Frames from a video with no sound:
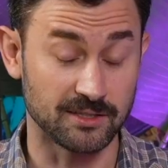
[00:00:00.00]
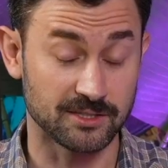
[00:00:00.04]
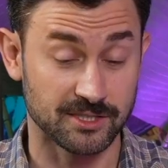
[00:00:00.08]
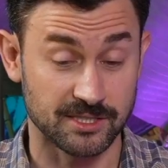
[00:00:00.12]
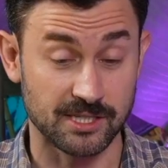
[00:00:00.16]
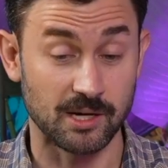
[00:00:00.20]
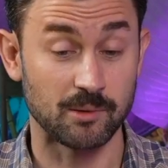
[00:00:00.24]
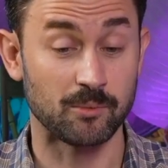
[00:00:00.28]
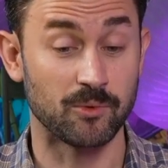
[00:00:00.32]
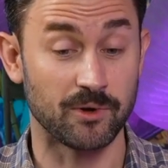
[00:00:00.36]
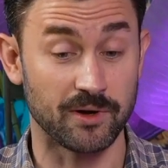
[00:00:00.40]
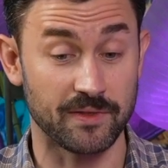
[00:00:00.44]

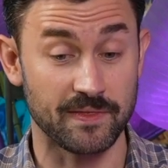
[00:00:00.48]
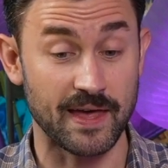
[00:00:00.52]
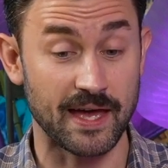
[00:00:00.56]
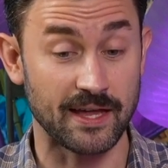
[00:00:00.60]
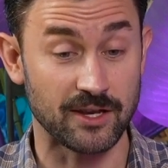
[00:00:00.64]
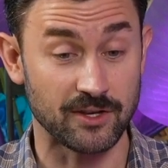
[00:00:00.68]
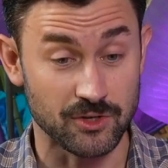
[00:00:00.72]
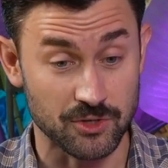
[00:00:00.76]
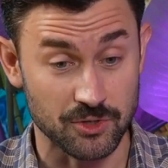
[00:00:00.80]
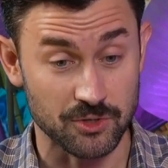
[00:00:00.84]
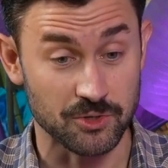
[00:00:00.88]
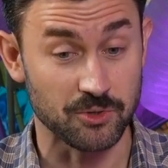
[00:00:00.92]
someone
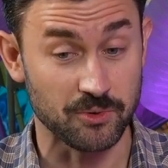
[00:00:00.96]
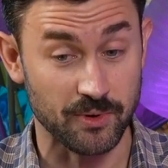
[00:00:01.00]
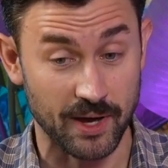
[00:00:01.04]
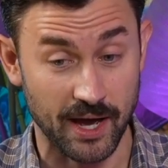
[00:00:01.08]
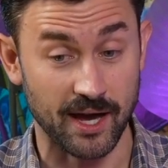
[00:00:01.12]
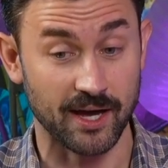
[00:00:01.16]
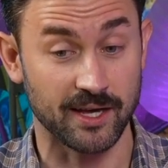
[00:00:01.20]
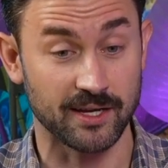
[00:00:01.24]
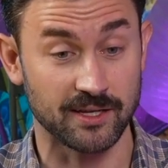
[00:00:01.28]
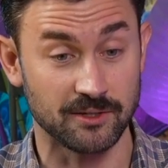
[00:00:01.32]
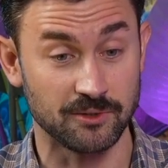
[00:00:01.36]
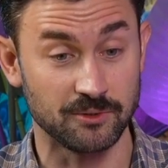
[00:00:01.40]
that knew
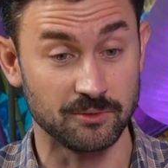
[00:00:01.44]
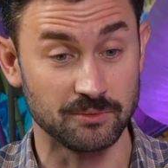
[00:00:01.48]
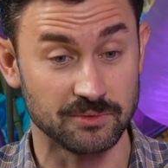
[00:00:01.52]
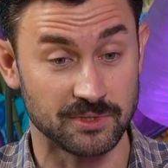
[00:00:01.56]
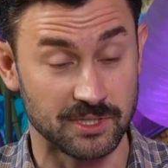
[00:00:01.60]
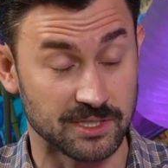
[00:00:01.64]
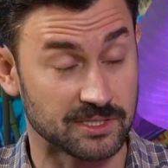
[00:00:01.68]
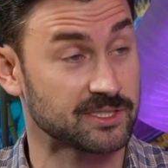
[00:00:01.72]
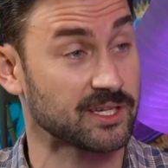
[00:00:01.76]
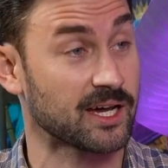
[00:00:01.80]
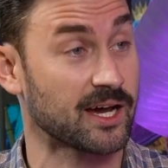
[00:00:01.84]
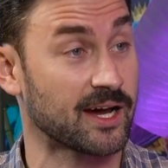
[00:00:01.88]
how to
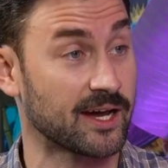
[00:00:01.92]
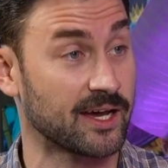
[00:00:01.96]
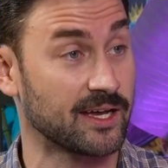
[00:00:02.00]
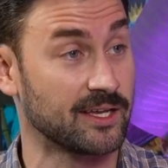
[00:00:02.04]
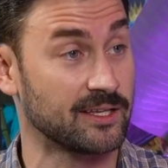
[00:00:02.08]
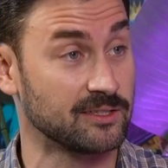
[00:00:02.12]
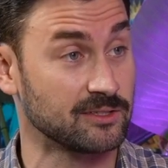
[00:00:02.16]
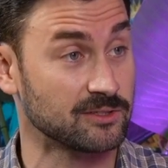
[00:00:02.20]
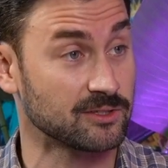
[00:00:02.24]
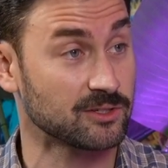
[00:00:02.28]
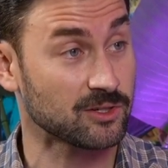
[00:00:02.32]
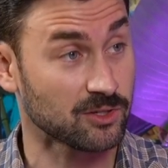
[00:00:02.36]

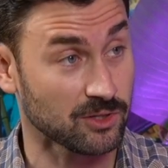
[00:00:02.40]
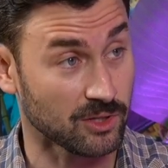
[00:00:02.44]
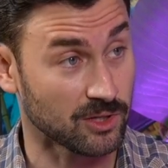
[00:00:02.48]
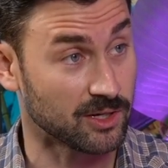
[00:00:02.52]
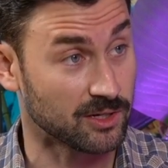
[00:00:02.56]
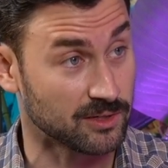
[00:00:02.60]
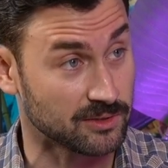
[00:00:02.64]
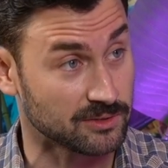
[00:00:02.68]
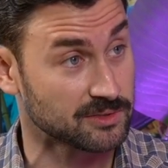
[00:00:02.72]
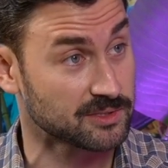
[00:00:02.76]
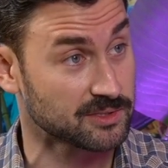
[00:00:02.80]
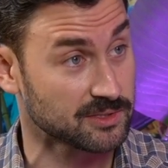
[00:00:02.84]
design
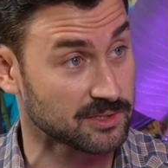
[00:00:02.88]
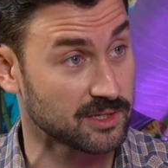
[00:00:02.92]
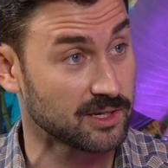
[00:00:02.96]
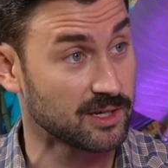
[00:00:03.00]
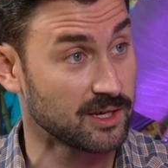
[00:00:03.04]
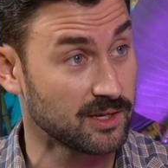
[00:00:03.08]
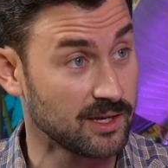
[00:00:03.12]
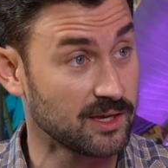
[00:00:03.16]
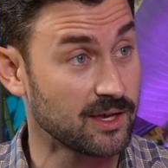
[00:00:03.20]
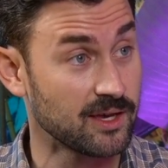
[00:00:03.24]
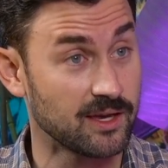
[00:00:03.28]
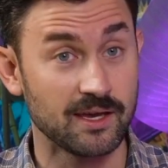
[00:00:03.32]
clothes. Okay.
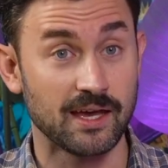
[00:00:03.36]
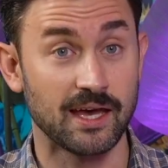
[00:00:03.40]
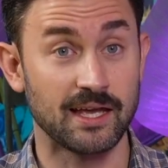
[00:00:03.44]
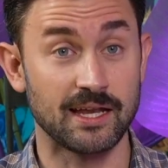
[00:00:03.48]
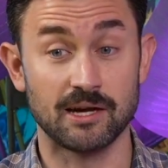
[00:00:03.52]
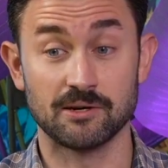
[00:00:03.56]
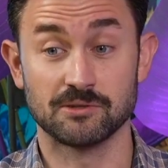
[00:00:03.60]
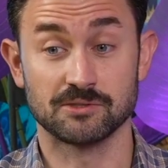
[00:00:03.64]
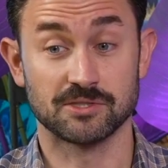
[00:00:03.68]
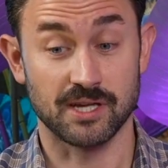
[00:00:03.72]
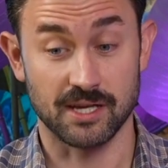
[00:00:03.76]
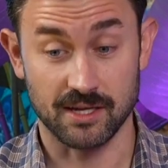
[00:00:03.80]
And
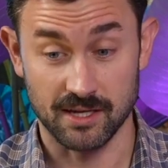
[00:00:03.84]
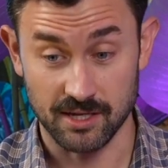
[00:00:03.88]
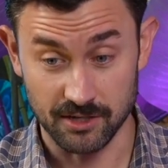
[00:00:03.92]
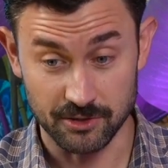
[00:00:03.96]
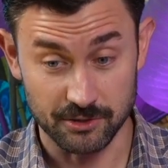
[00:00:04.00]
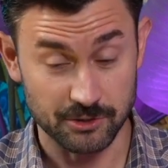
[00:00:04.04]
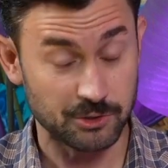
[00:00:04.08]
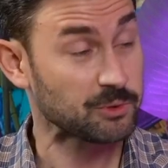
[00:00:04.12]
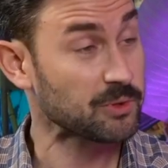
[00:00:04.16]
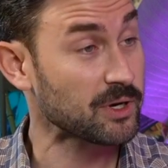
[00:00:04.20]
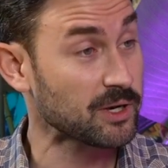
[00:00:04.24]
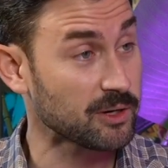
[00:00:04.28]
I was like,
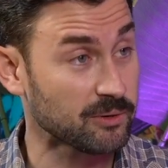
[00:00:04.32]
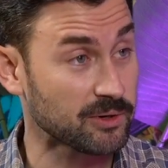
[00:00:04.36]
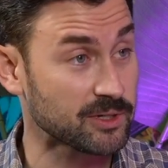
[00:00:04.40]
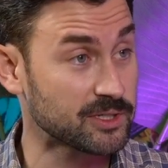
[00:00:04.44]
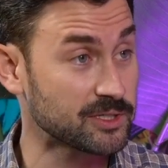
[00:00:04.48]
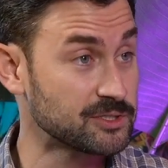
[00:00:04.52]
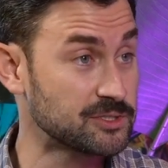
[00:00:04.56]
here's what I want to